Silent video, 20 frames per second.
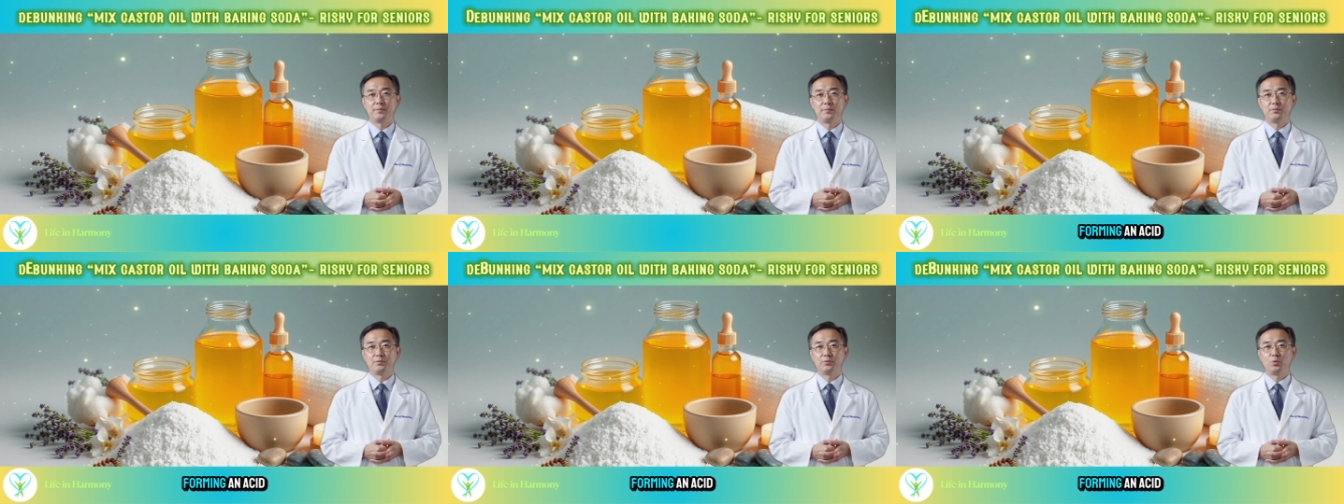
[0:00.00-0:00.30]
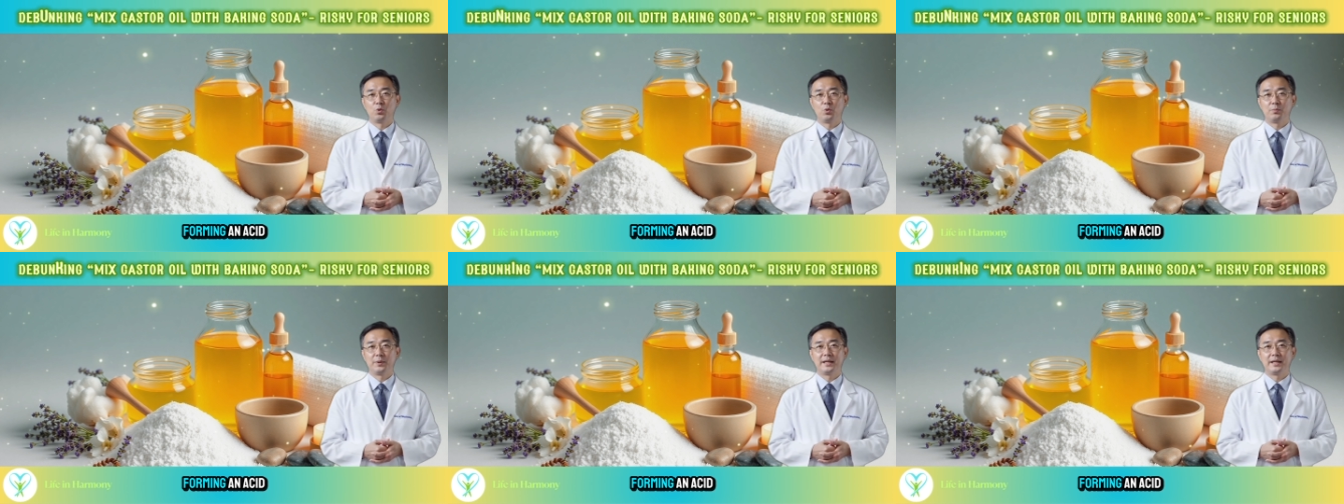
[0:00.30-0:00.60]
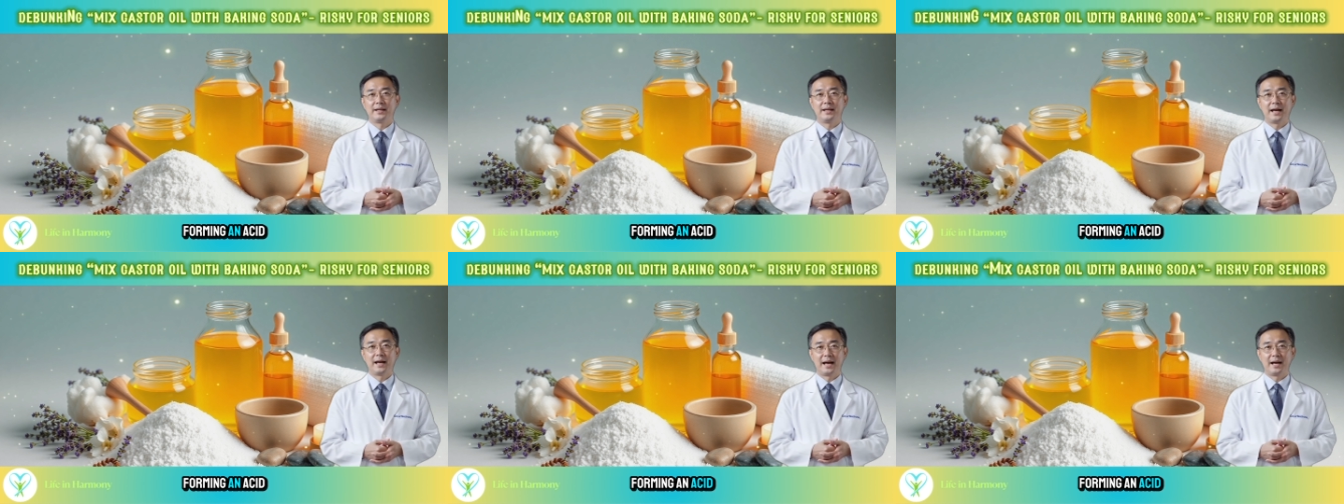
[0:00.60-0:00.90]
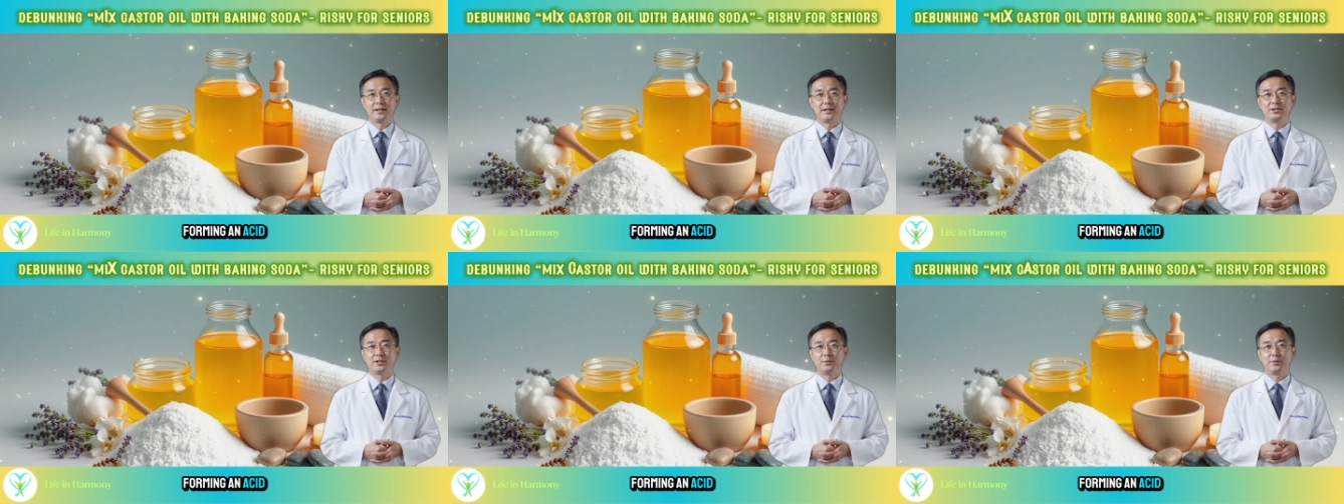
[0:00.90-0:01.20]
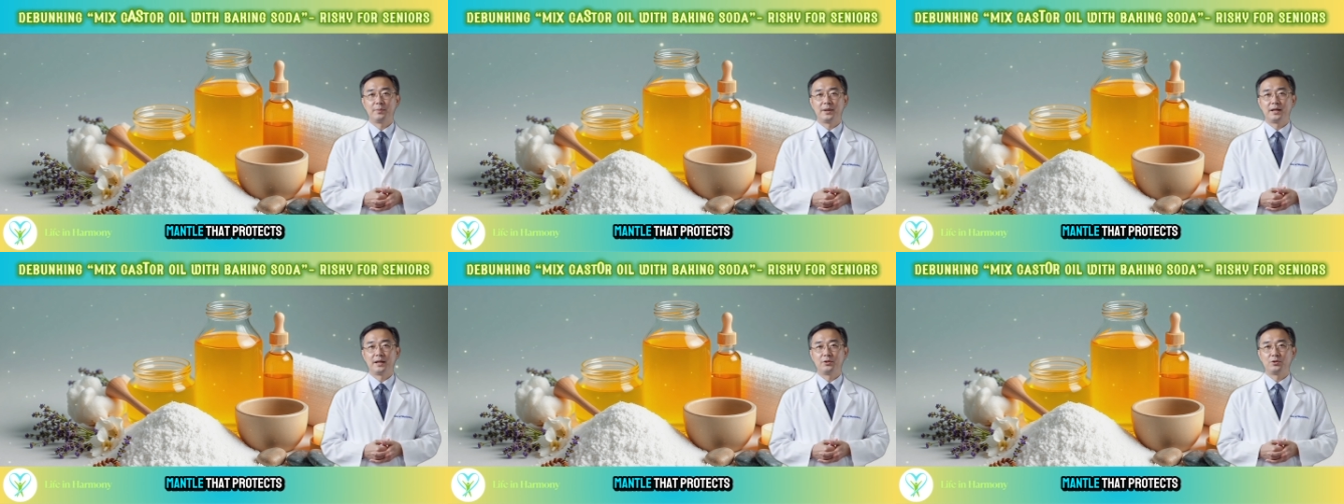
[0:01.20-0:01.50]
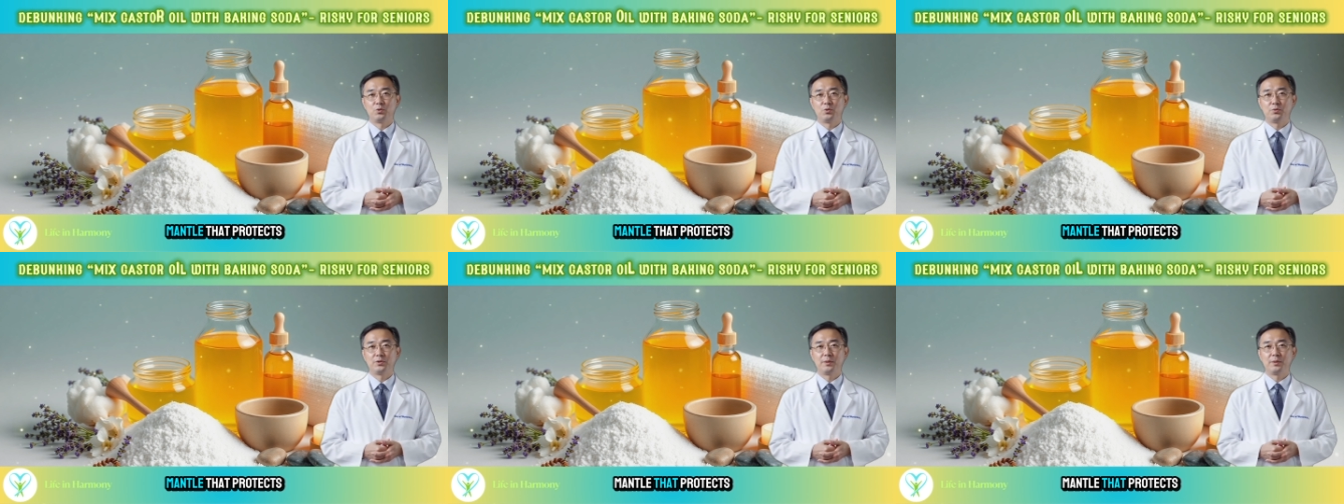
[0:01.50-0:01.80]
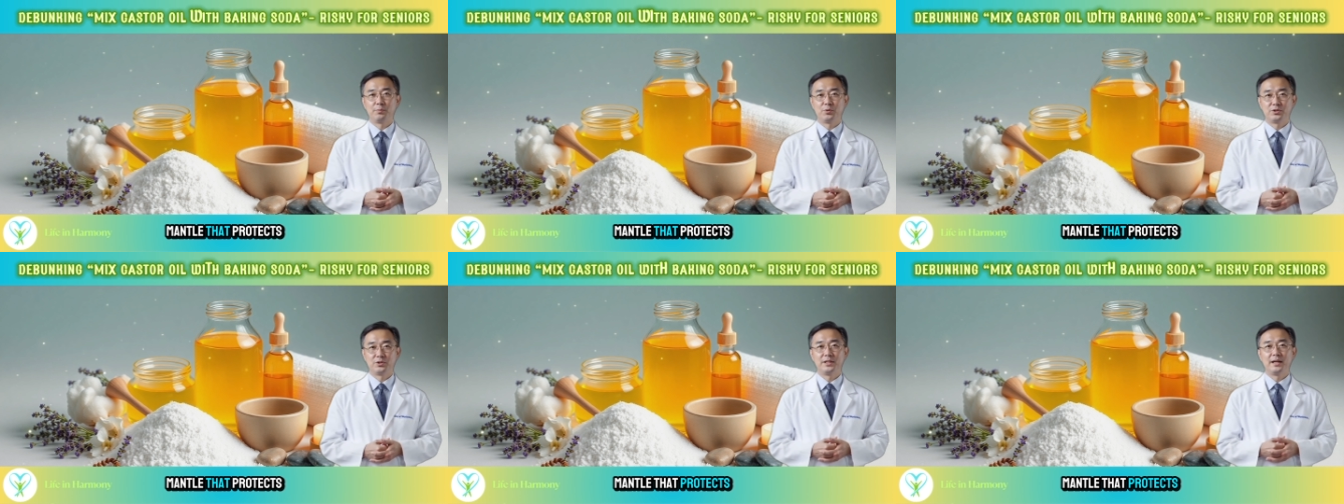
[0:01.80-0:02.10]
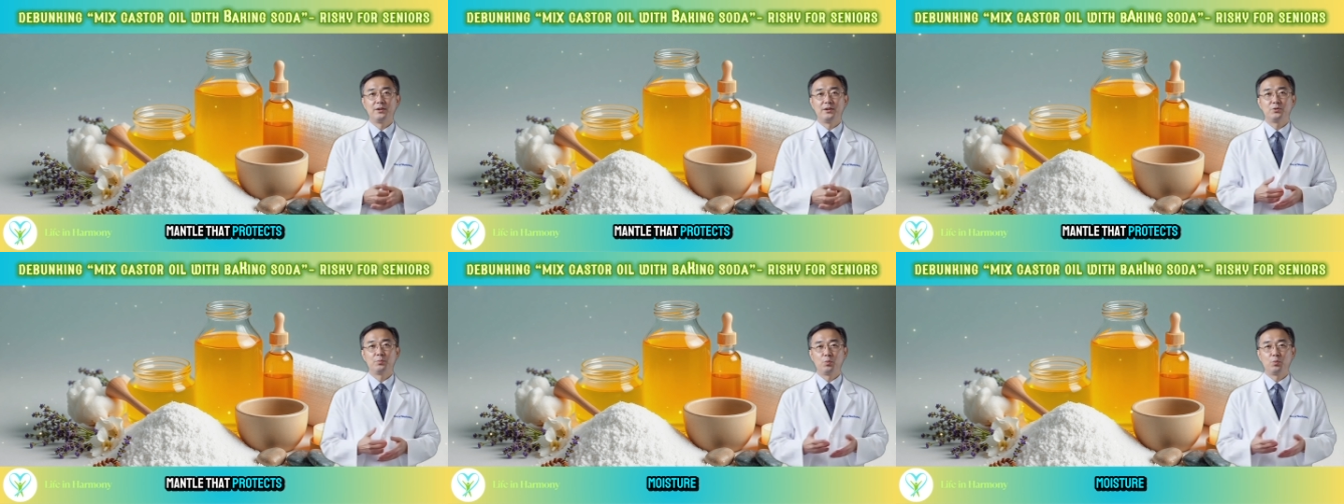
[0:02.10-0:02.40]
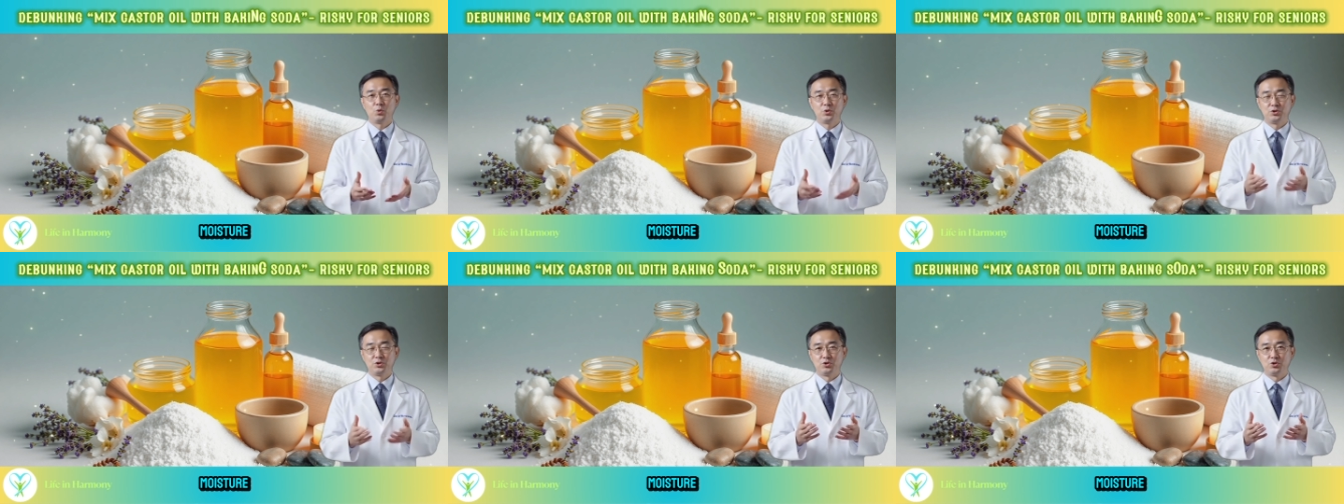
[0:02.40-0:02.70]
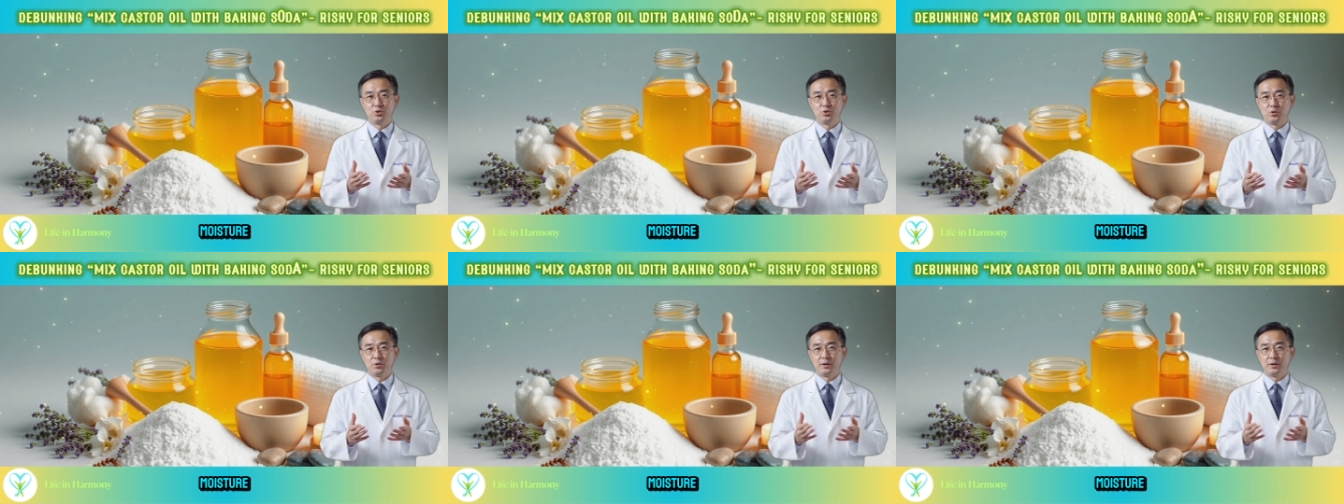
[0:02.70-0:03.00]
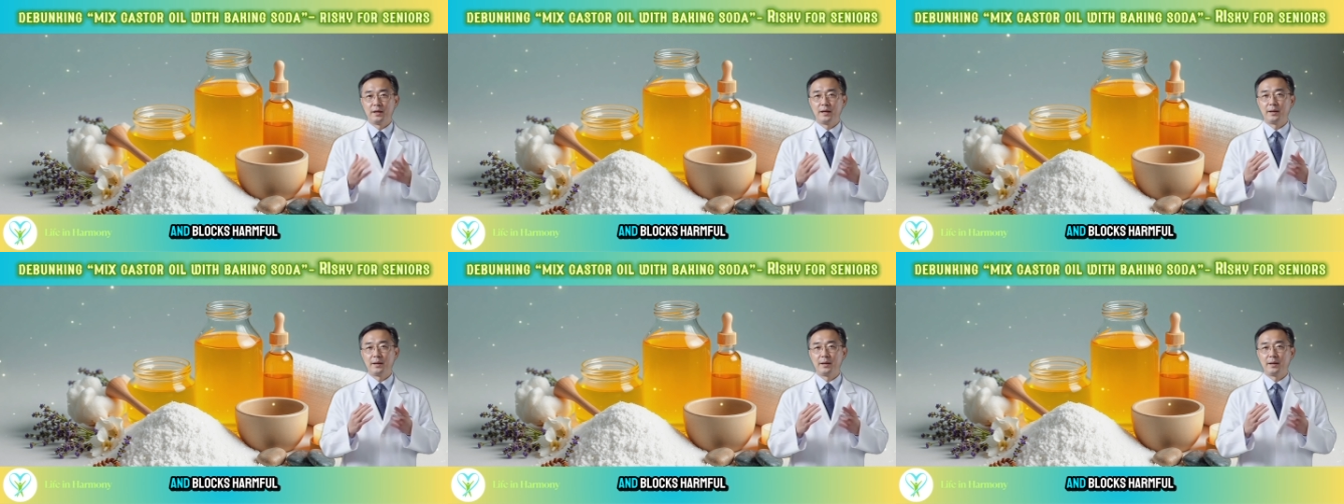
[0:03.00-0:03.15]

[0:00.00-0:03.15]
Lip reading: forming an acid mantle that protects moisture